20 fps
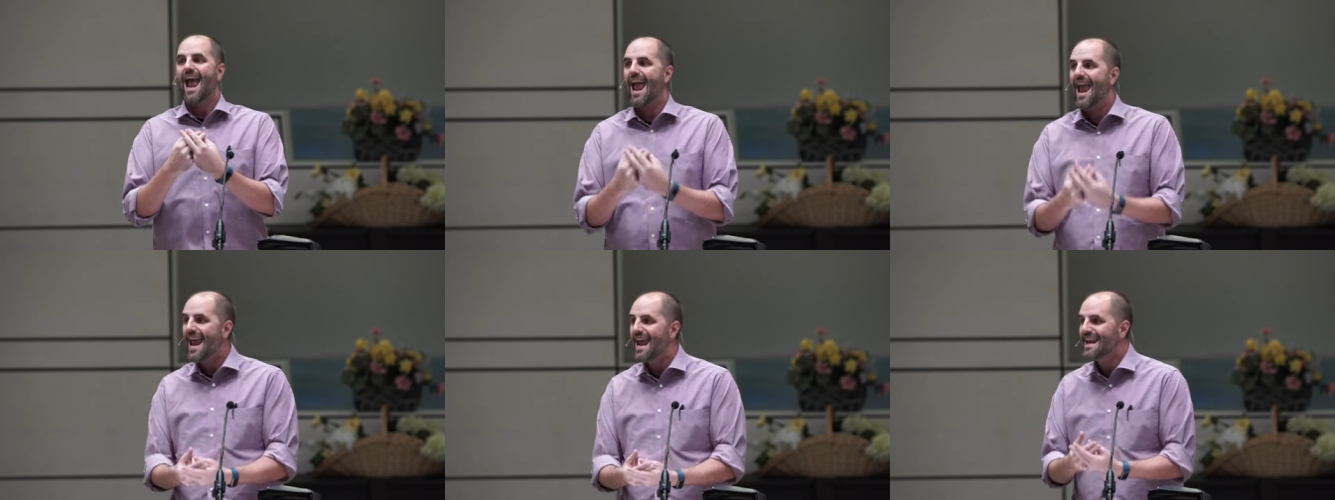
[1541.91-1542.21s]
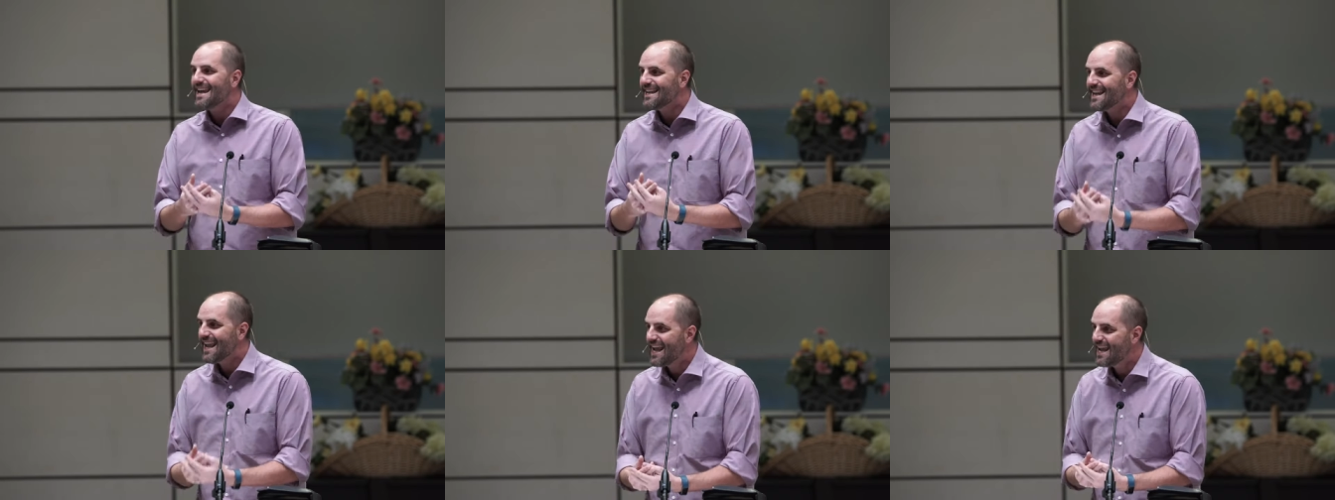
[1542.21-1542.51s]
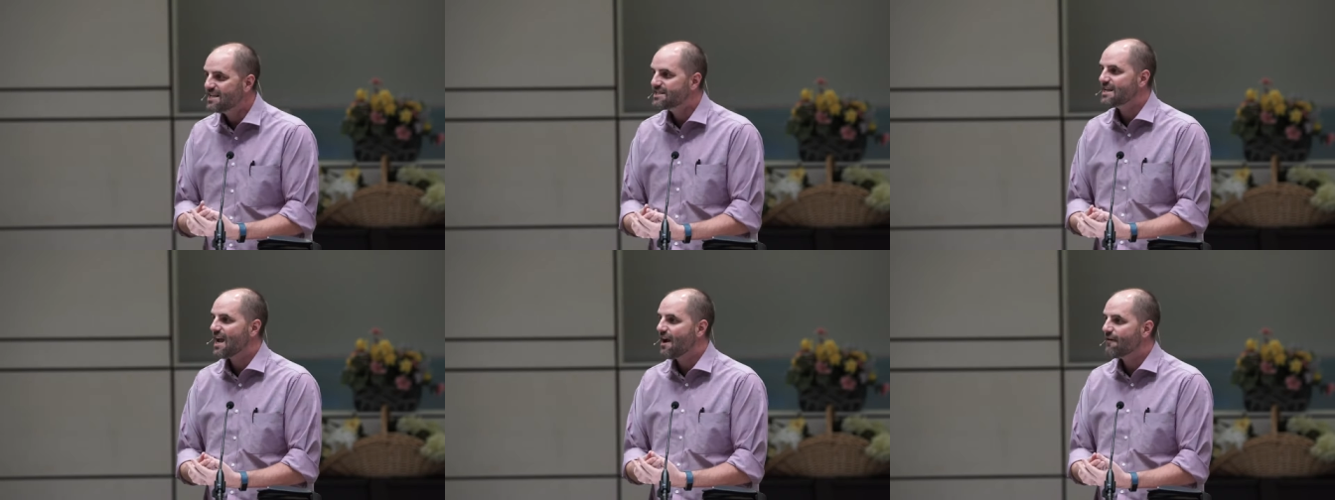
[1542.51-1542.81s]
Eight
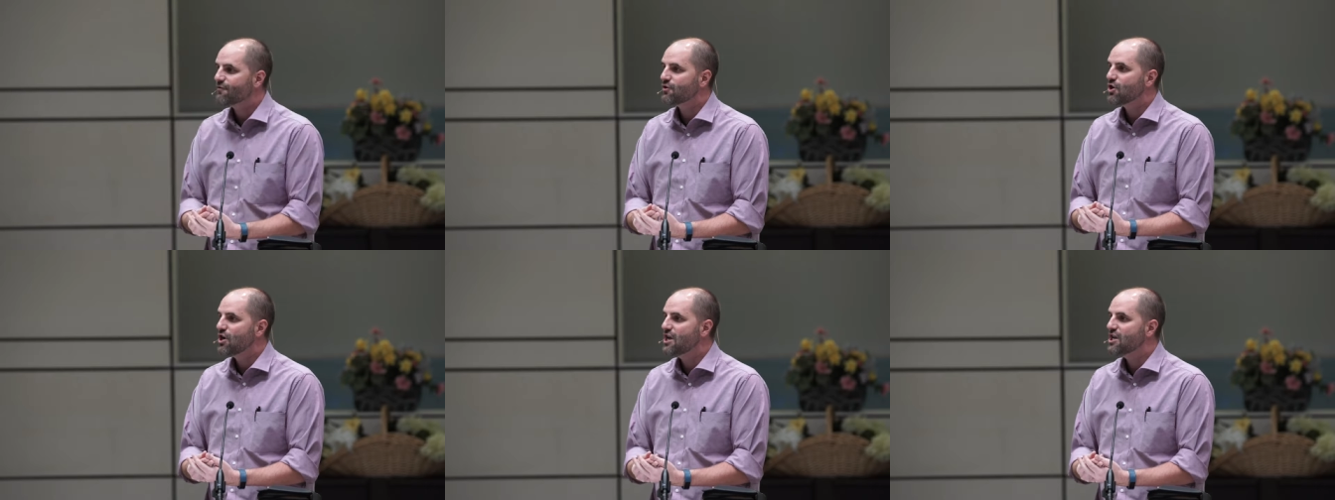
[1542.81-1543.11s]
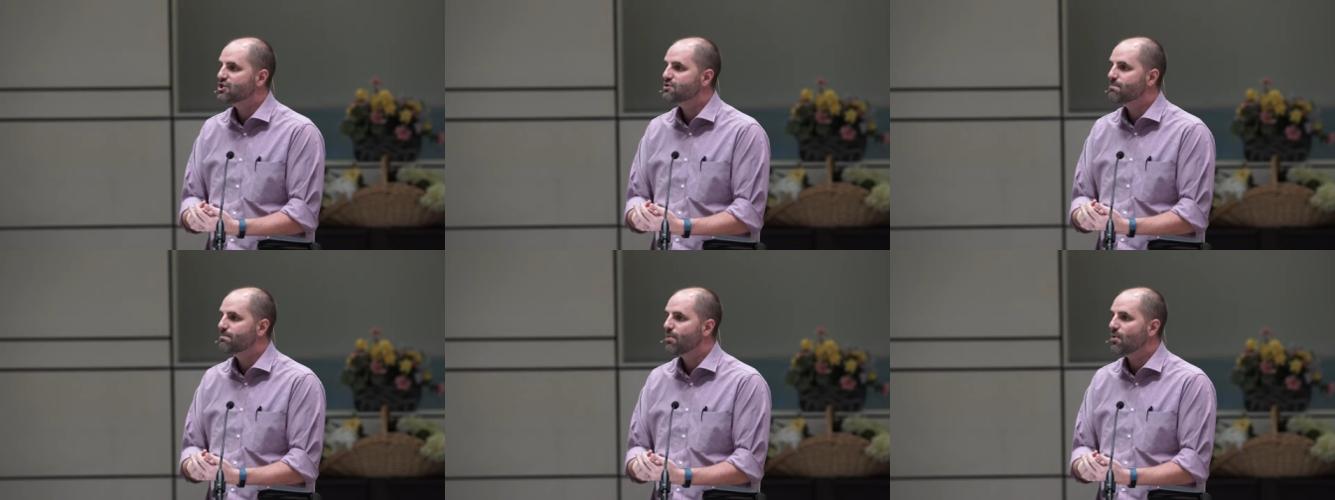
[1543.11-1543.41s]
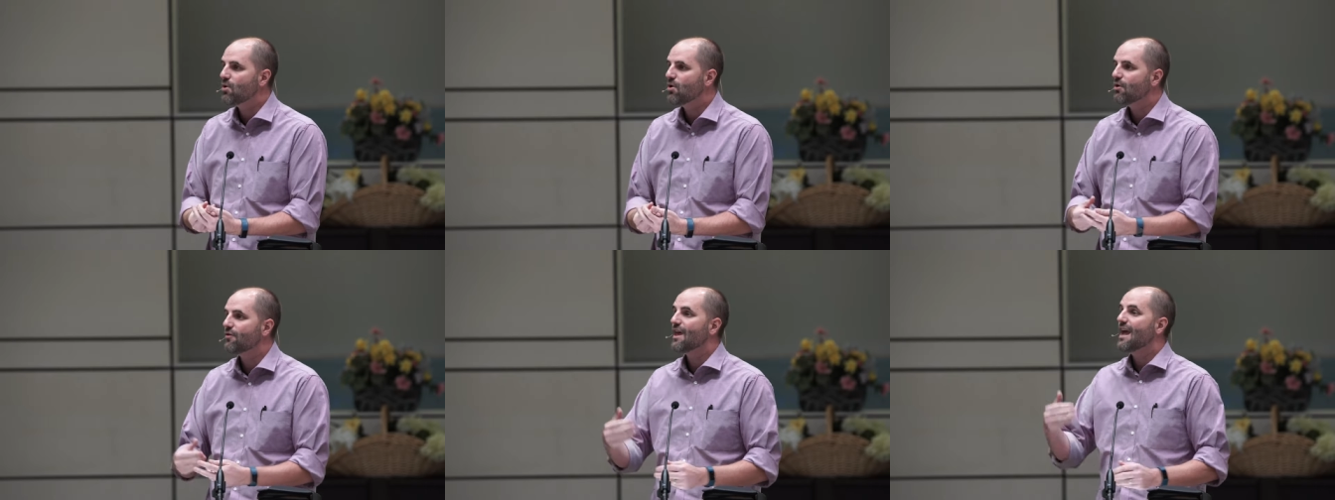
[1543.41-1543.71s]
days after his
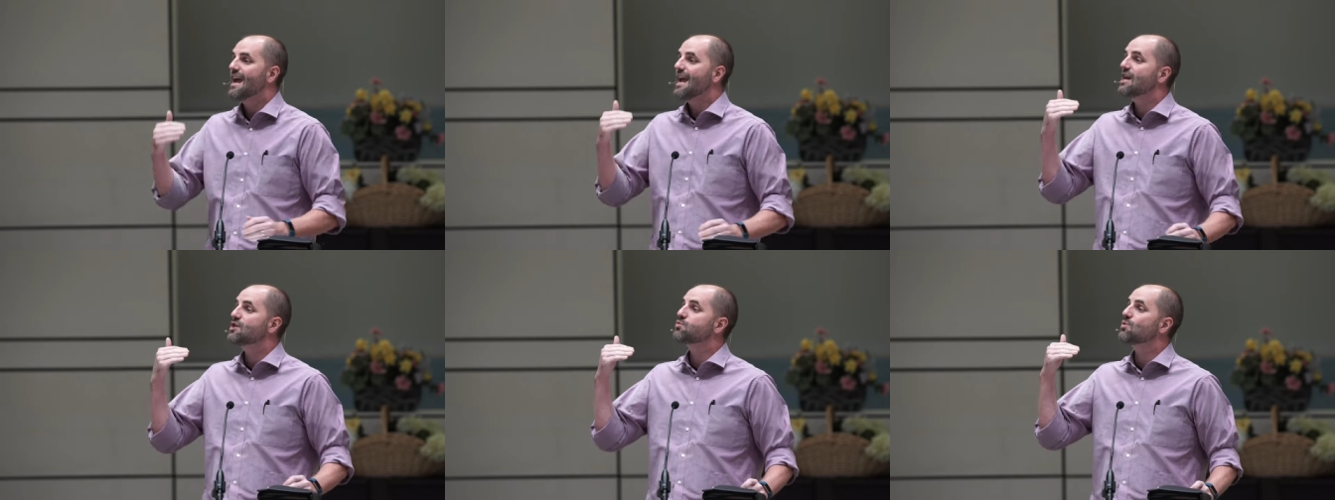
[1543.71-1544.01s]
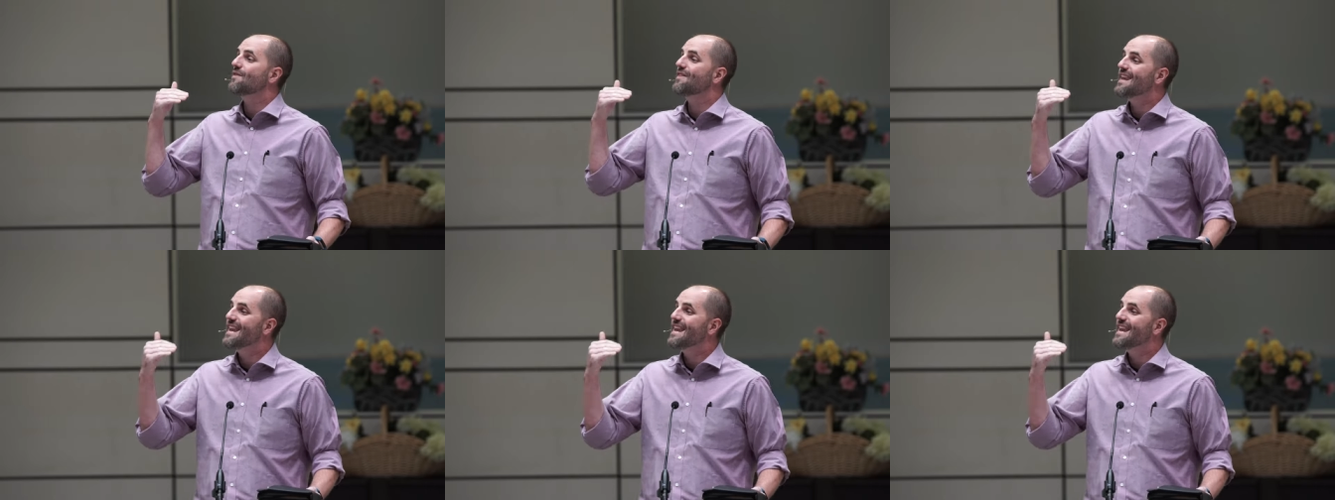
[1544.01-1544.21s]
birth is when the